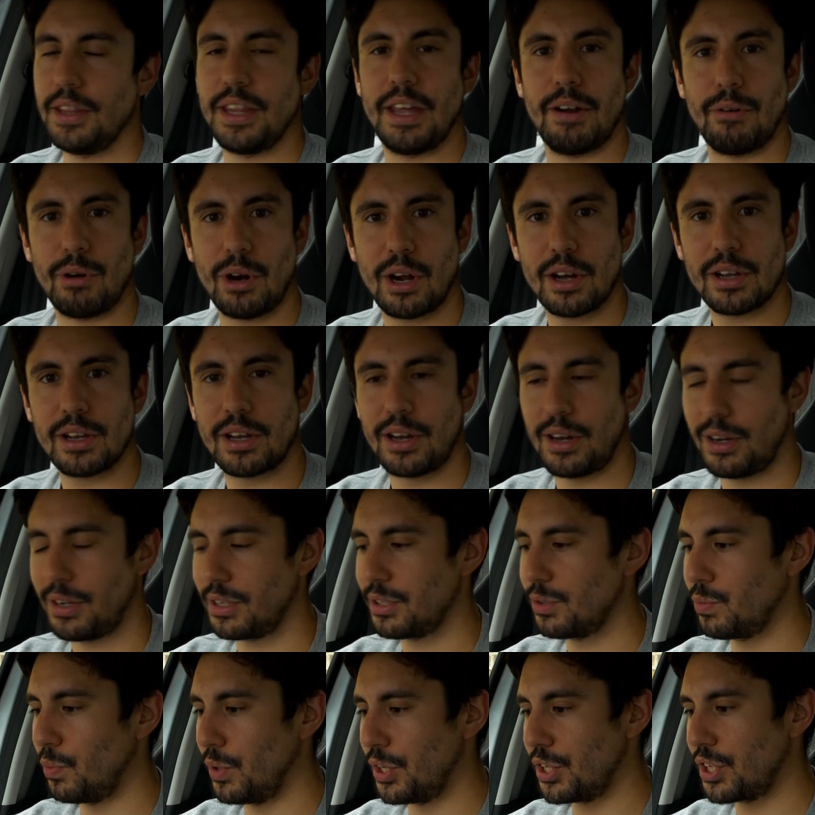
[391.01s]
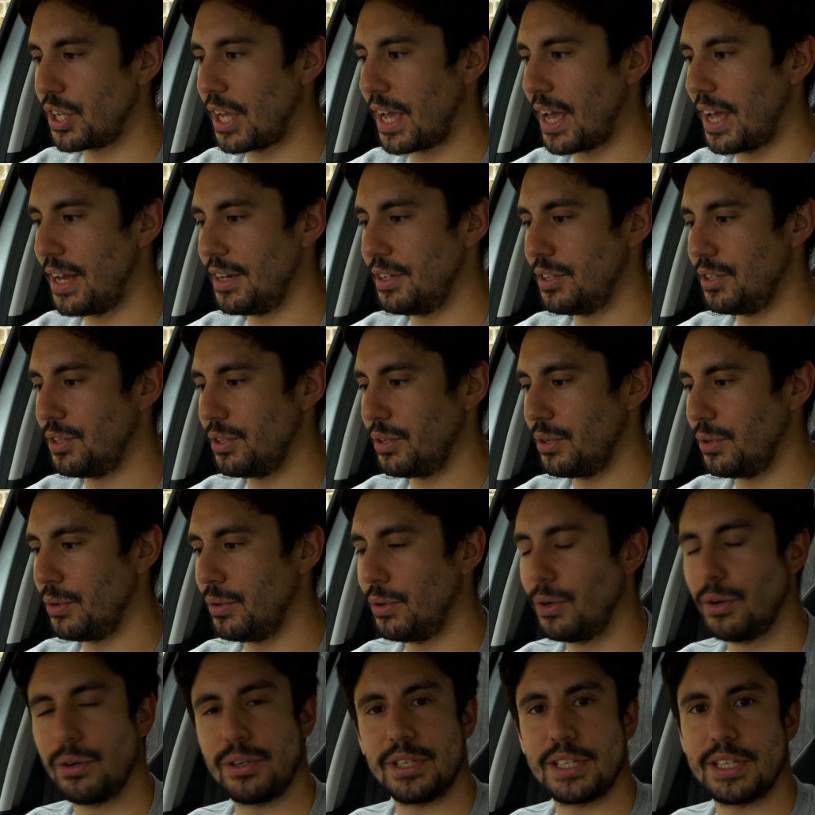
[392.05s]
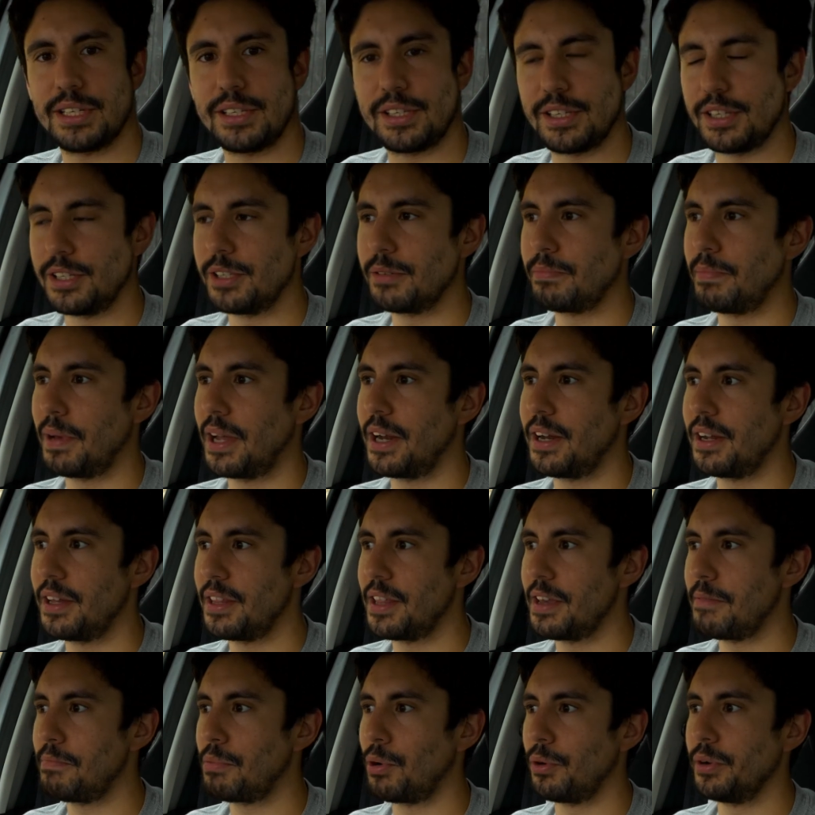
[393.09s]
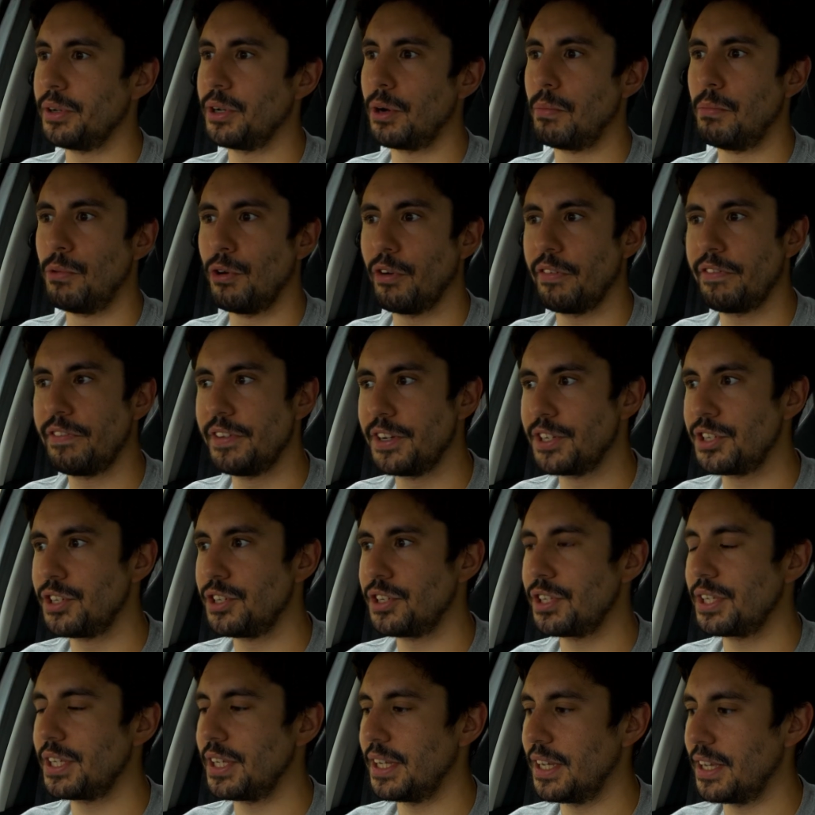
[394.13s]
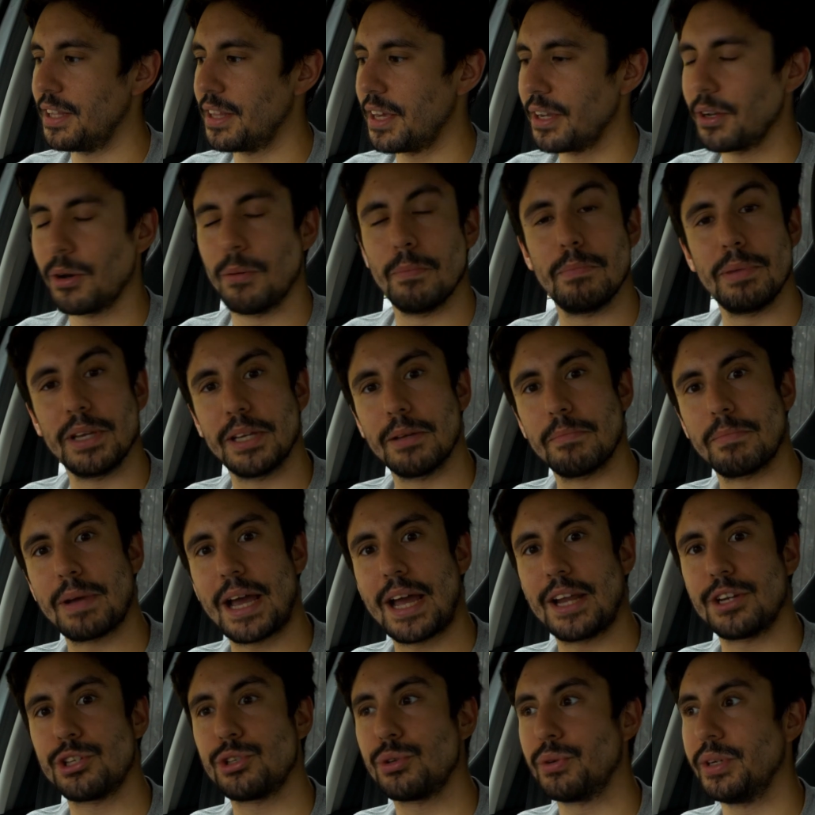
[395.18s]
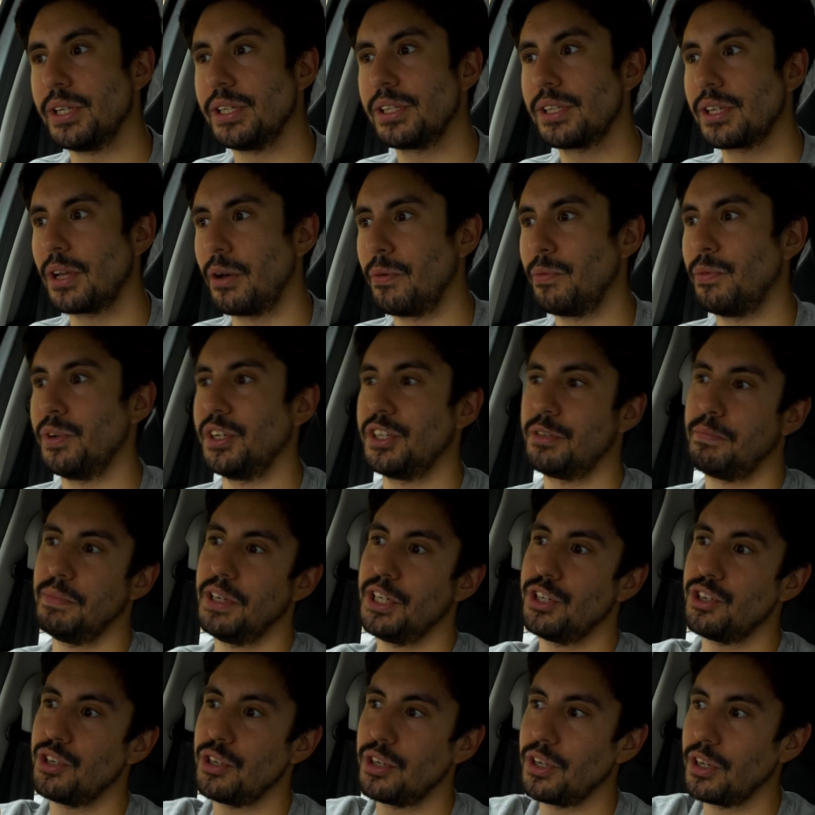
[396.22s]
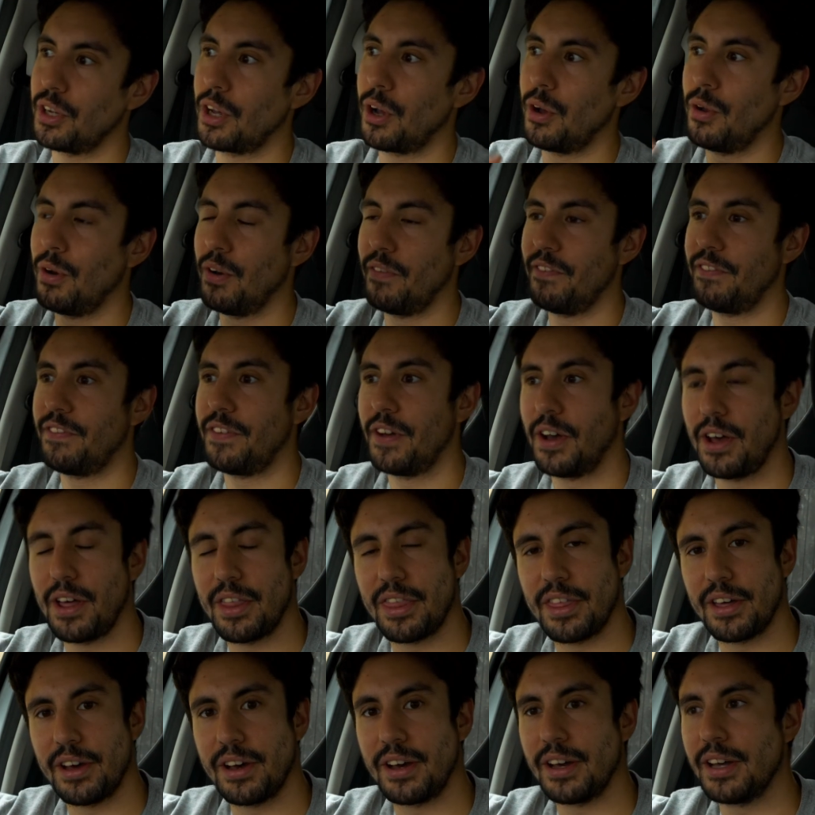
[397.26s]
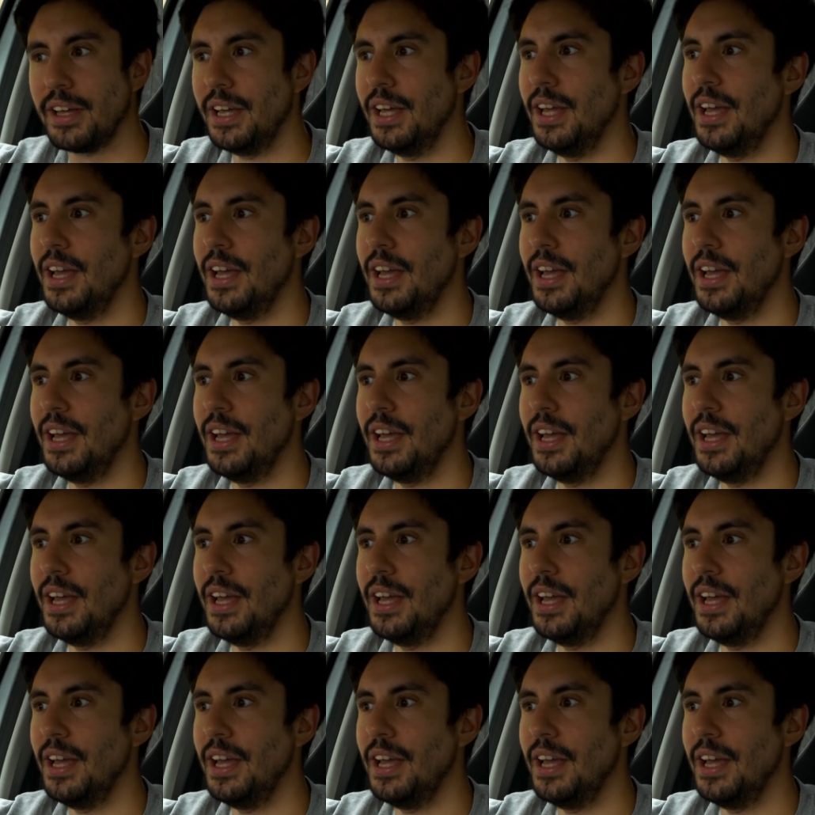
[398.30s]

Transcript: There are cars which can do long distance better. They've probably got more efficiency, they got bigger batteries, so, which means you can go further